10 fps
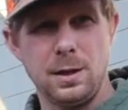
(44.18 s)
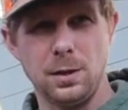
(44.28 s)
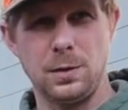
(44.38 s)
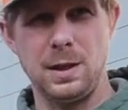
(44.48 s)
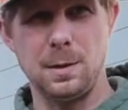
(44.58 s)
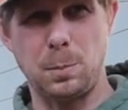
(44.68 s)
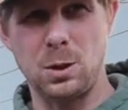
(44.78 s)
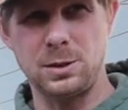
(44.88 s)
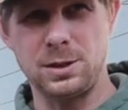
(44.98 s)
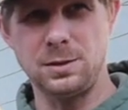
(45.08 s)
you'll need to
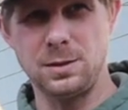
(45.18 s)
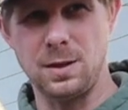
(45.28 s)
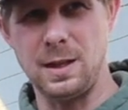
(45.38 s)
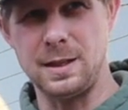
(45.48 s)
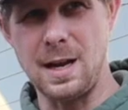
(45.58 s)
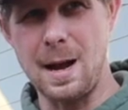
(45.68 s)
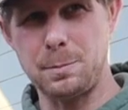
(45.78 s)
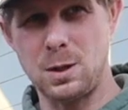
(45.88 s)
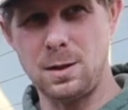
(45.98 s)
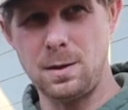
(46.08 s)
purchase the
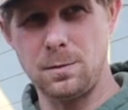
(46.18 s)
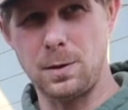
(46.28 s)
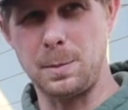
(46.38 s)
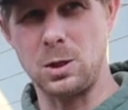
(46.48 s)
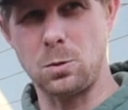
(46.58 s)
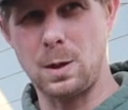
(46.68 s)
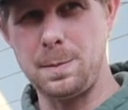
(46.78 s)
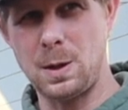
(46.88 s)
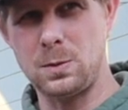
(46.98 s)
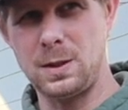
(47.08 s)
adapter from your 20
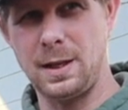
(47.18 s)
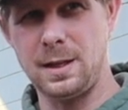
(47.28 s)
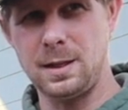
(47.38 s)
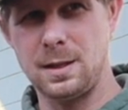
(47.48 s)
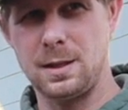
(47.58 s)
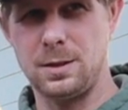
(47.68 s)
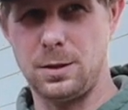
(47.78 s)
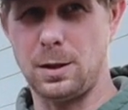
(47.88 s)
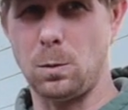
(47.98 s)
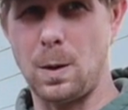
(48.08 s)
pound tank
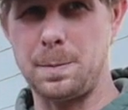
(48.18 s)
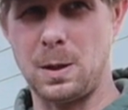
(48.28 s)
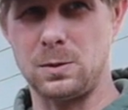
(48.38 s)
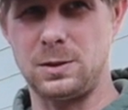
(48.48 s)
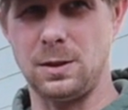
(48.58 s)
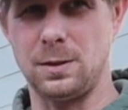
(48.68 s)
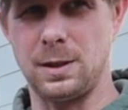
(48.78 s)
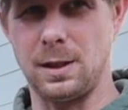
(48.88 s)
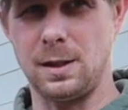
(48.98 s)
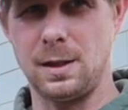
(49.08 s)
to your 1 pound
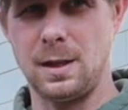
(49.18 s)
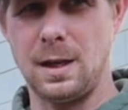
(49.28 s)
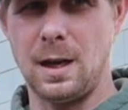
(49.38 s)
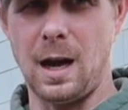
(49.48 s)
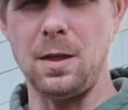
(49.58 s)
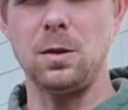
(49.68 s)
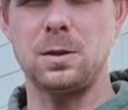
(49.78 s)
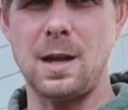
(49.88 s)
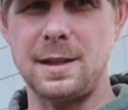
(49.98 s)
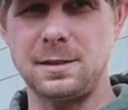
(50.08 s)
cylinder. I
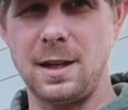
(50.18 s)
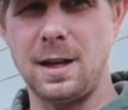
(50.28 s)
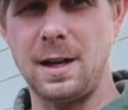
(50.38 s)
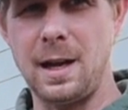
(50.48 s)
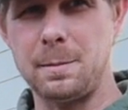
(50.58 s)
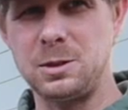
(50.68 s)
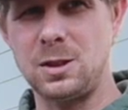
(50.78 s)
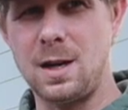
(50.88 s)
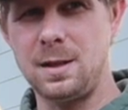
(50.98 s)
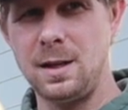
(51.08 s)
looked last night on
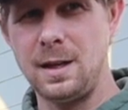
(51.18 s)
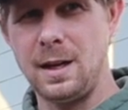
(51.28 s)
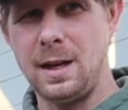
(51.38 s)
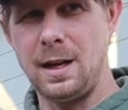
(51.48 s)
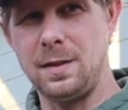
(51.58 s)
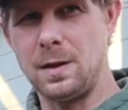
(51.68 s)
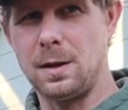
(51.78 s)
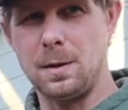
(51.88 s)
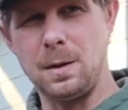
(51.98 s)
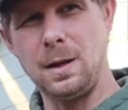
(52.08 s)
Amazon and
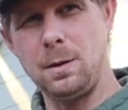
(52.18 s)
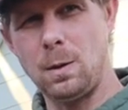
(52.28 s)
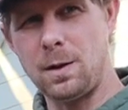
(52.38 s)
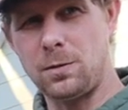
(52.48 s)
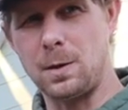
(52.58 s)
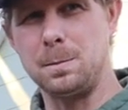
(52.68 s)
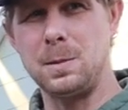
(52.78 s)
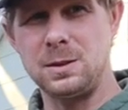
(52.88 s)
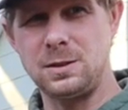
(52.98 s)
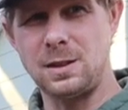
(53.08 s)
they're anywhere
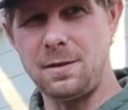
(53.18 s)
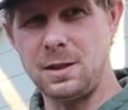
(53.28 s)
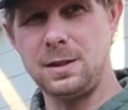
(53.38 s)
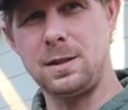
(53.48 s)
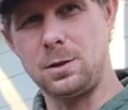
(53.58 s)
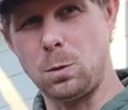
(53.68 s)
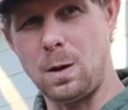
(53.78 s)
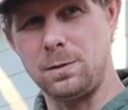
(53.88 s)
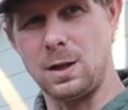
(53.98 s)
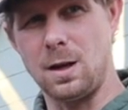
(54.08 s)
from $7 to
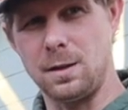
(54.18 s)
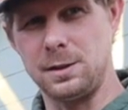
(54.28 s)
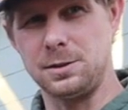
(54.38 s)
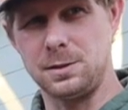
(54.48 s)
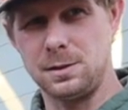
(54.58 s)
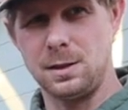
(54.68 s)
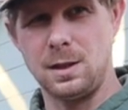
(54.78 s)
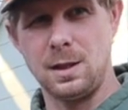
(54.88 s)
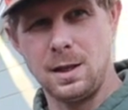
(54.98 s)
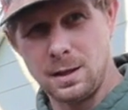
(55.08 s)
$12.
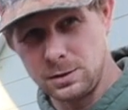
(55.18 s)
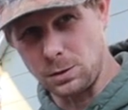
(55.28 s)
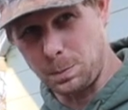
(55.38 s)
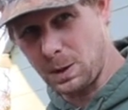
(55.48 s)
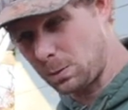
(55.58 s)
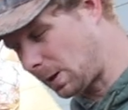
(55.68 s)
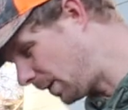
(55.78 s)
So pick one